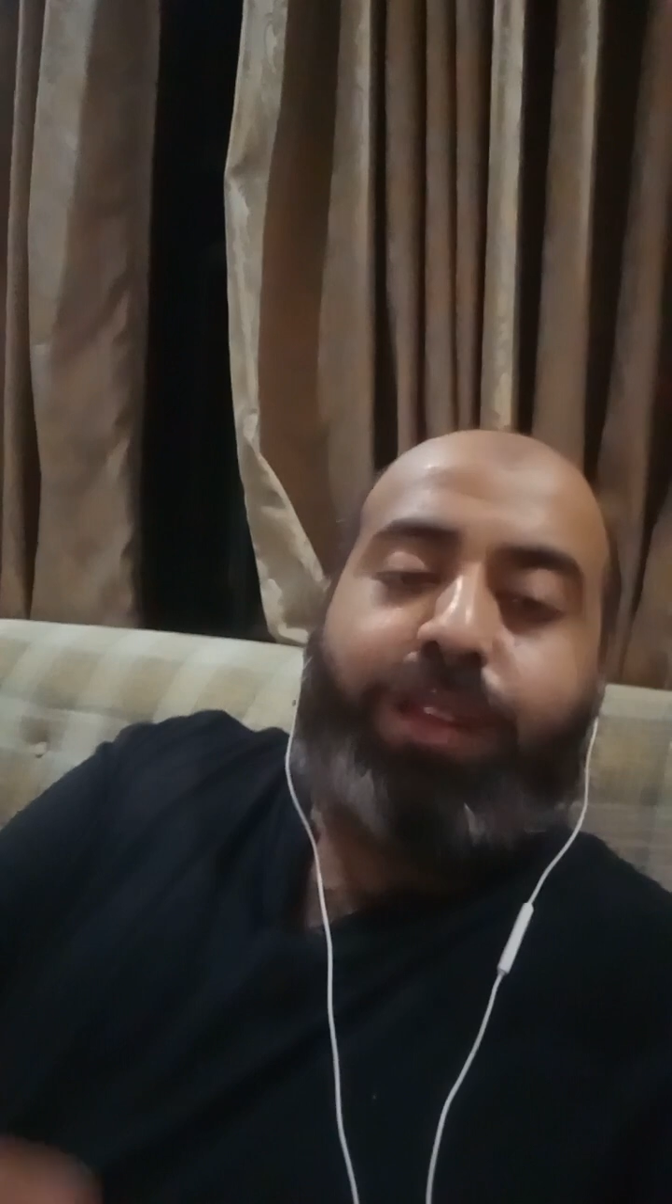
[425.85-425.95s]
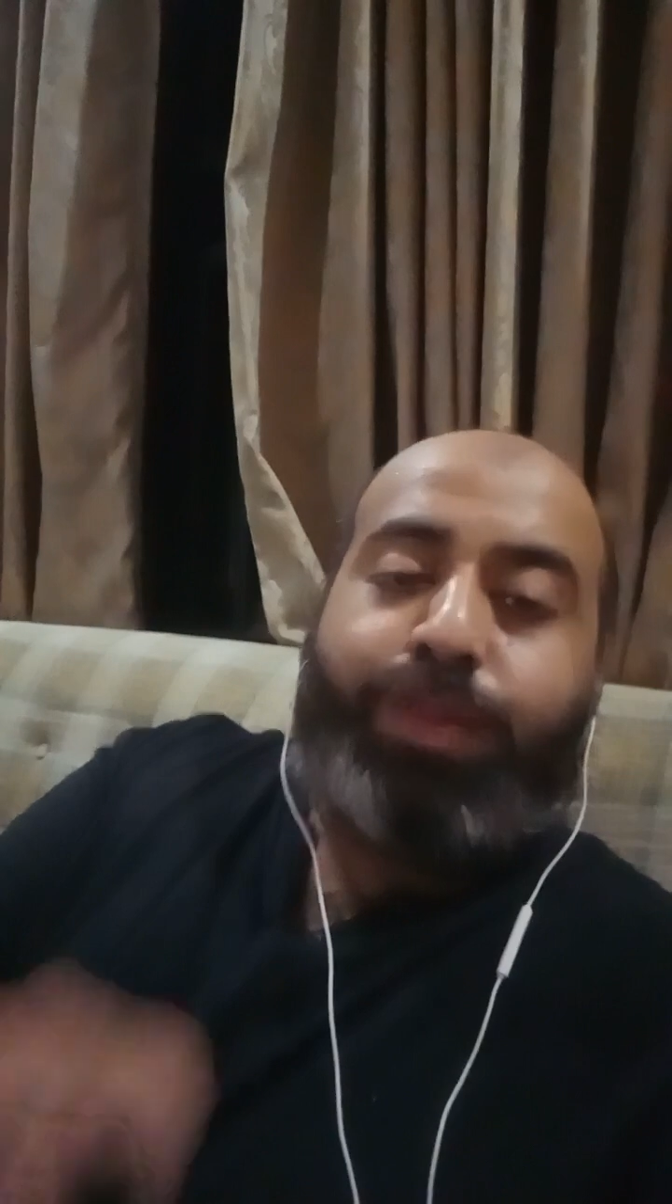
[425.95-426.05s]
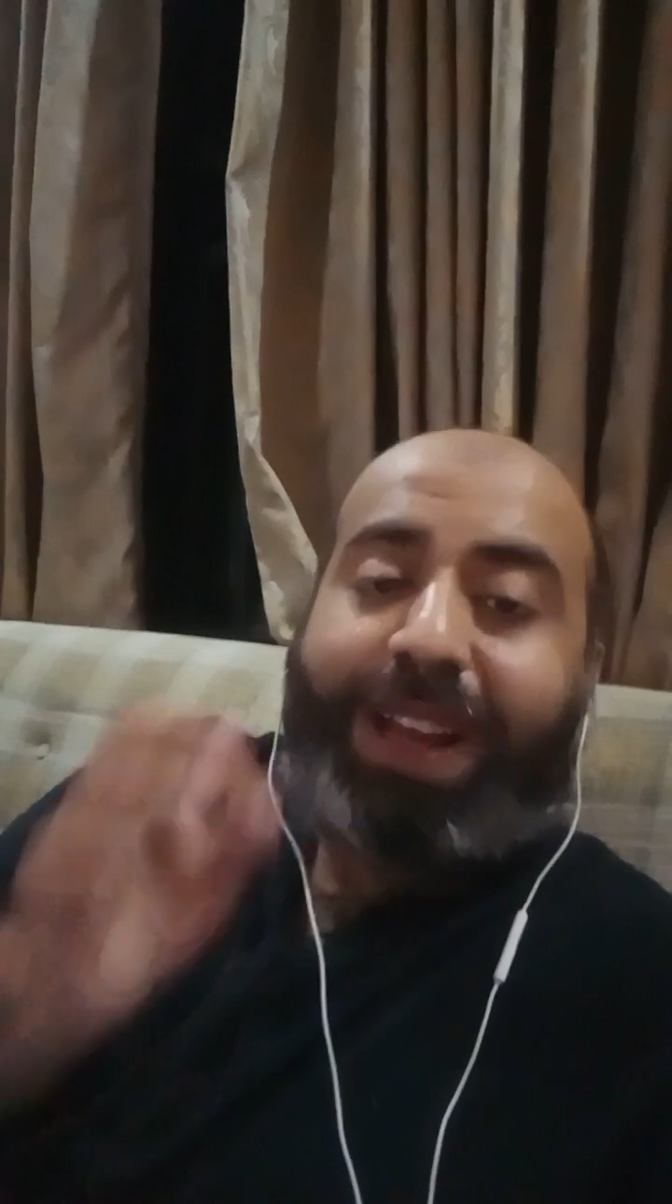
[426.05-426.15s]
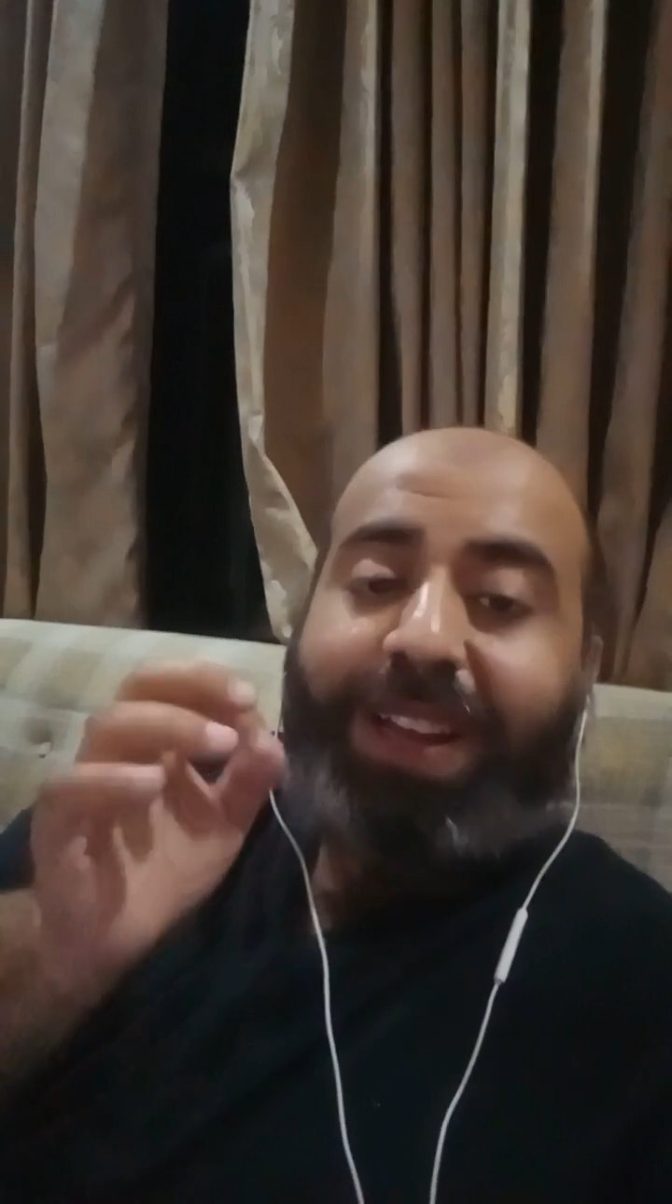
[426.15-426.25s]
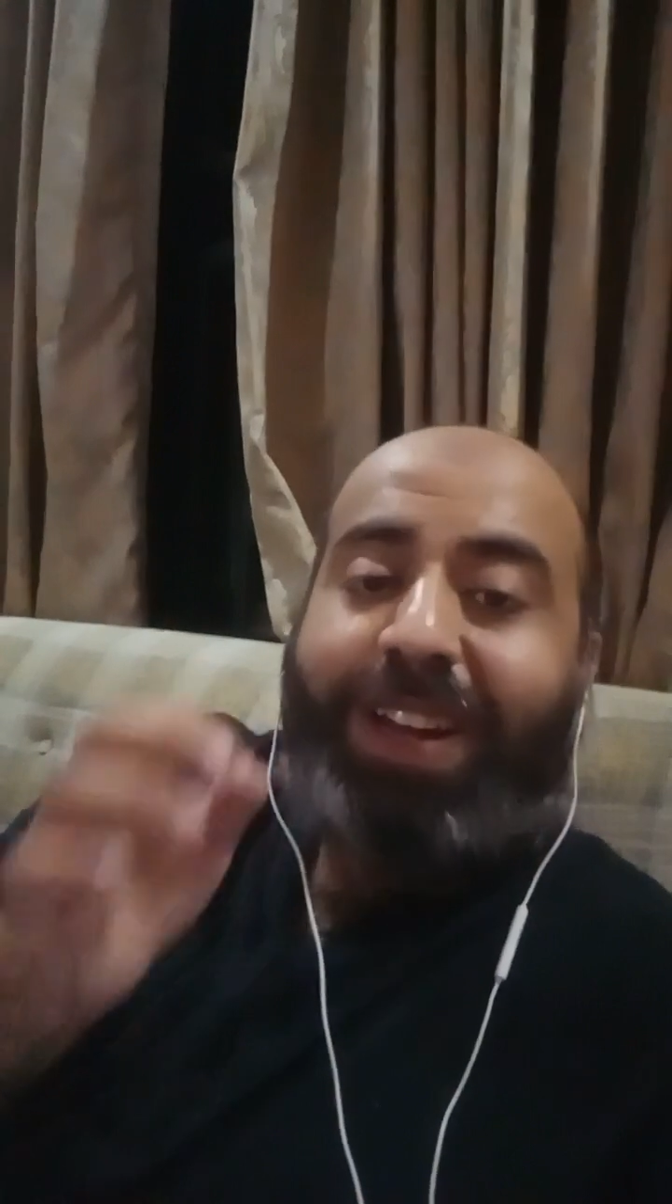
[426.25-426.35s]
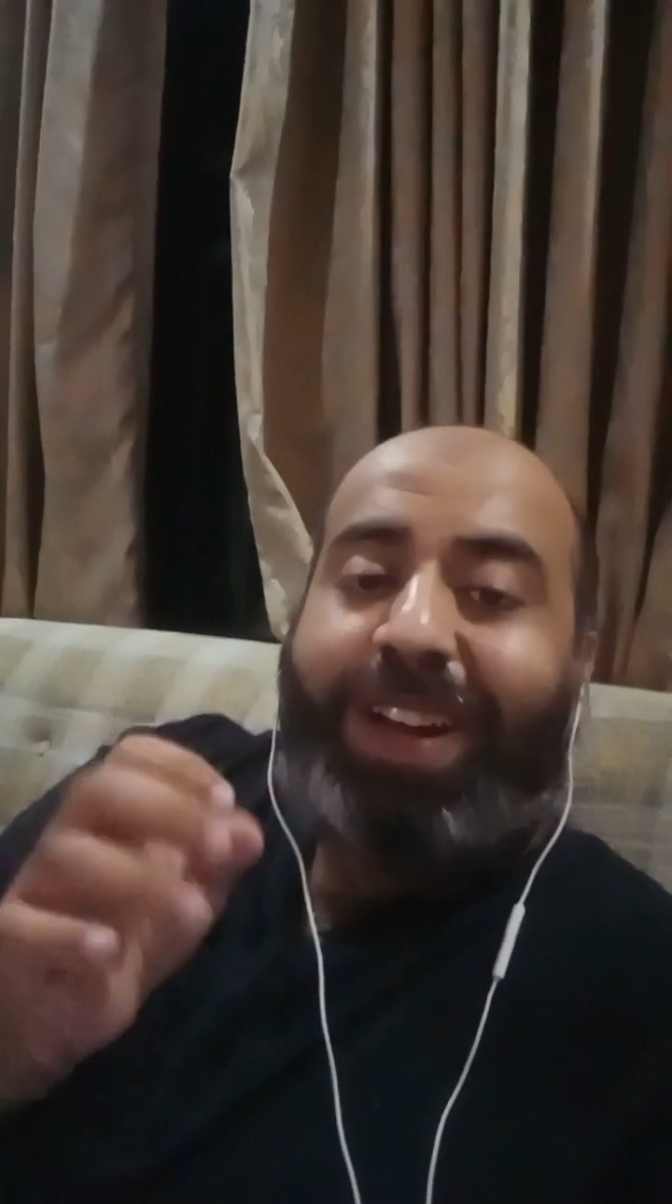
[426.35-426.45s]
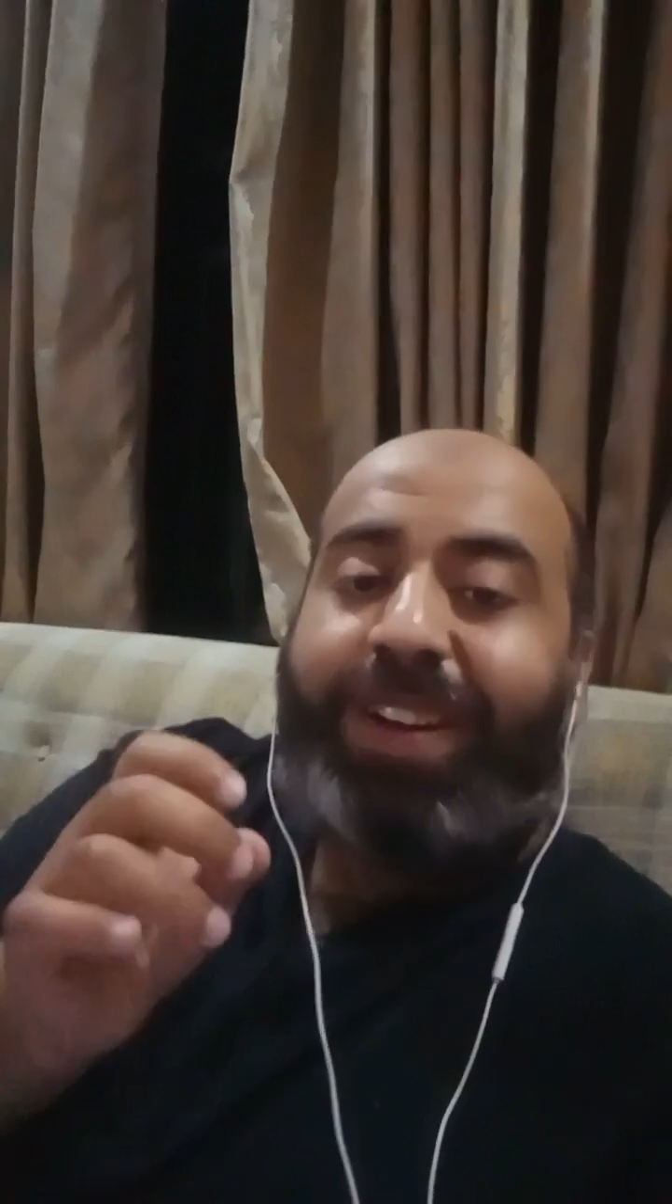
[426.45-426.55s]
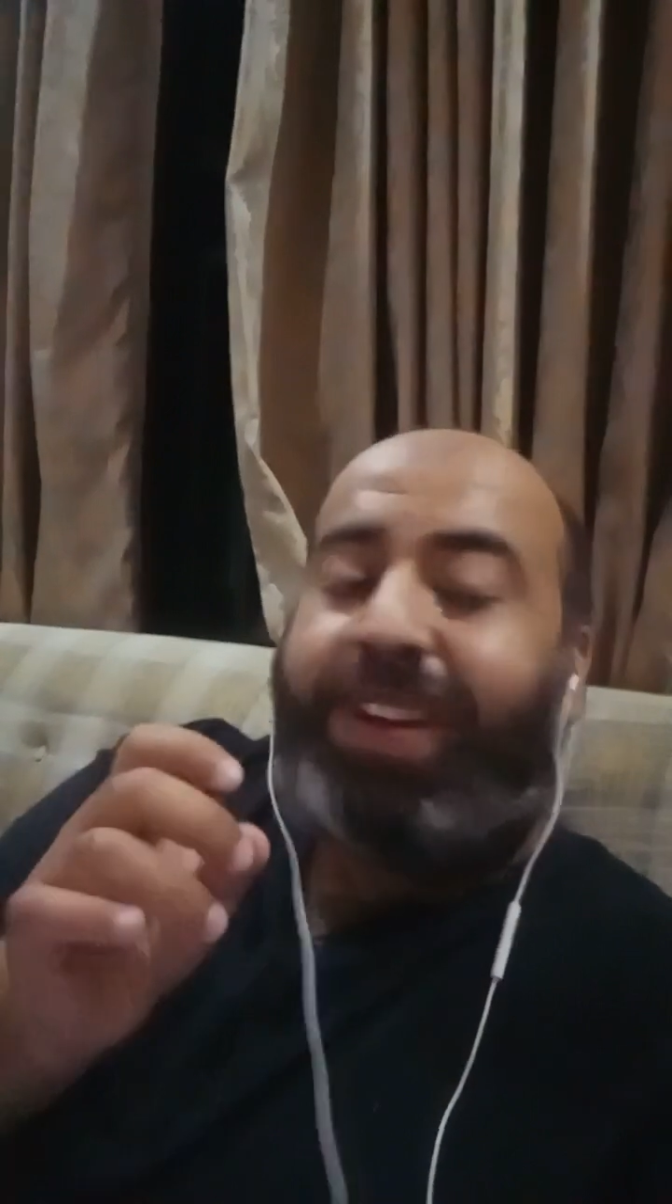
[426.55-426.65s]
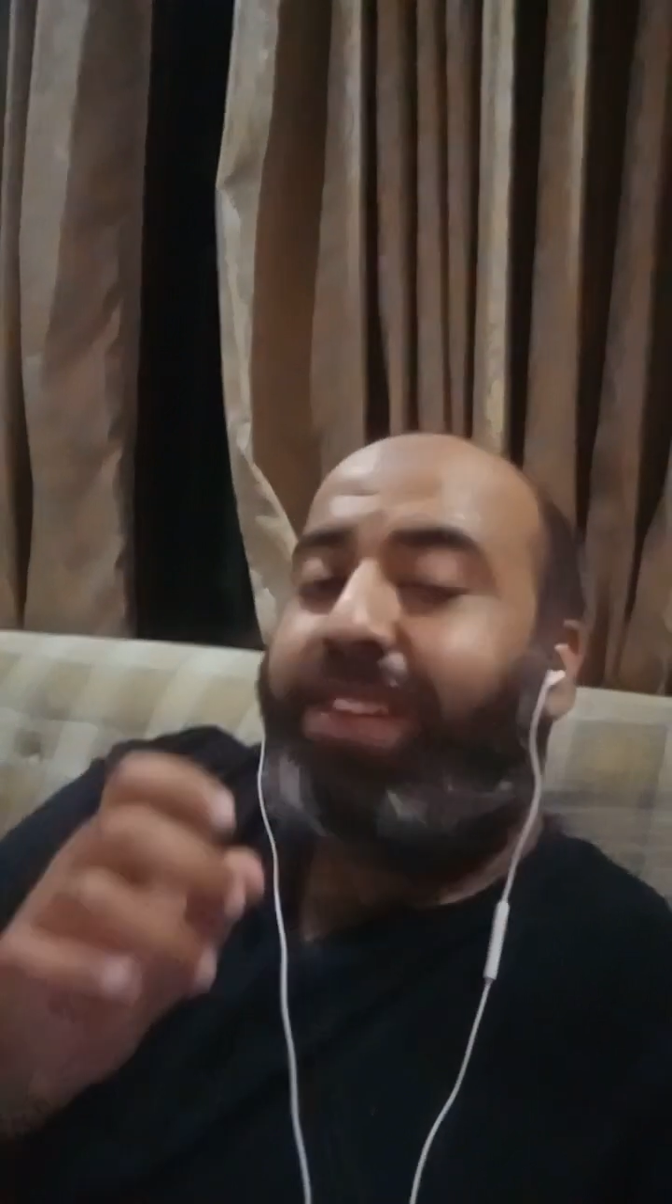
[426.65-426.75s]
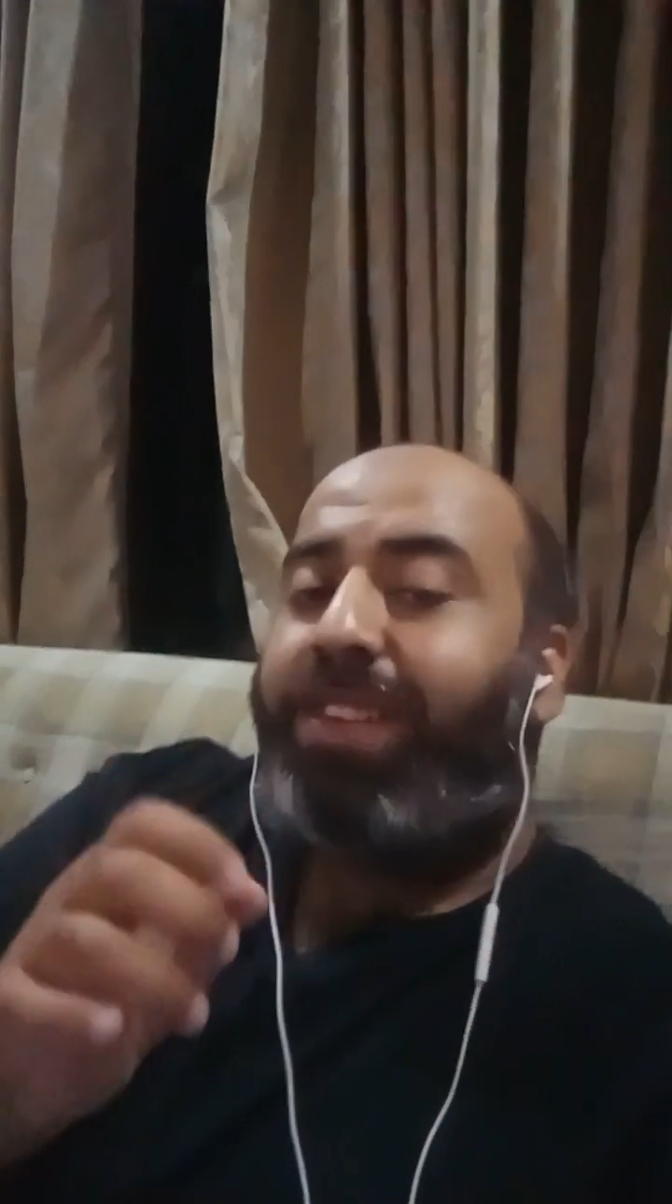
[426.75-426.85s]
especially
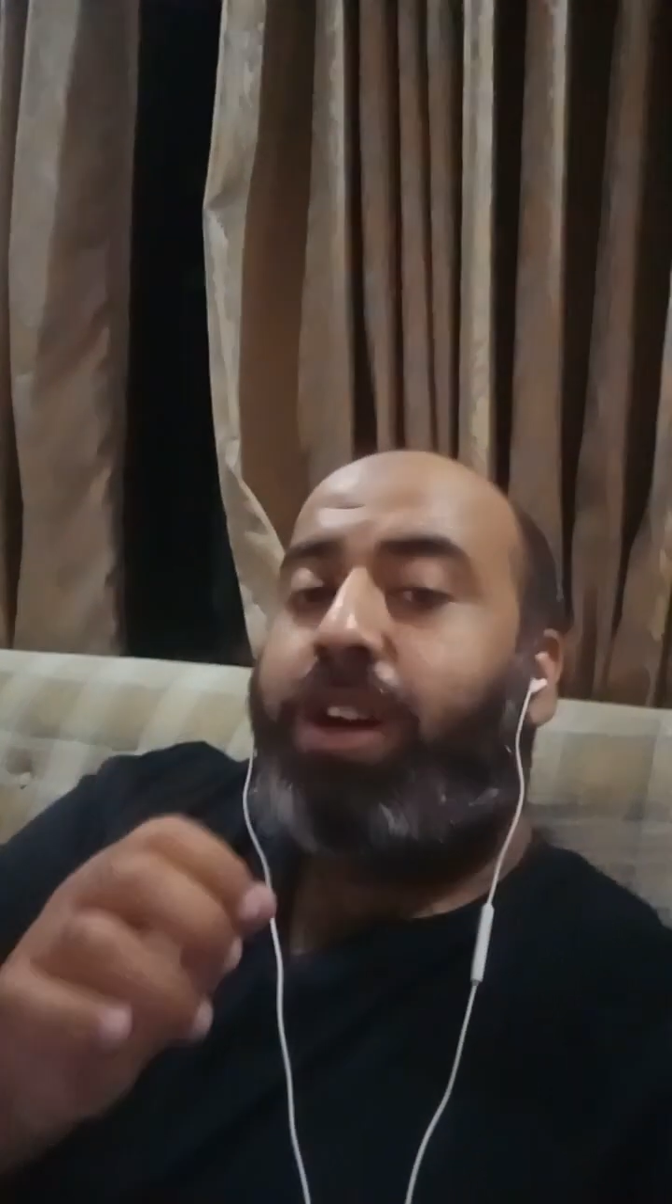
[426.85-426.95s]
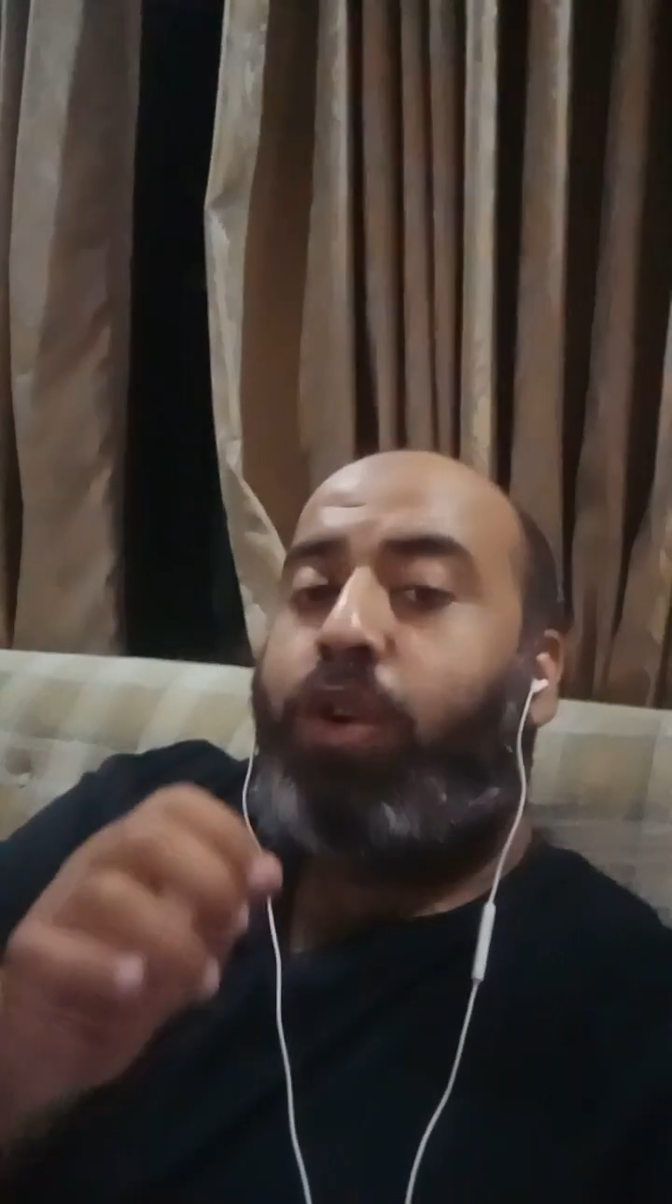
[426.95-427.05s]
countries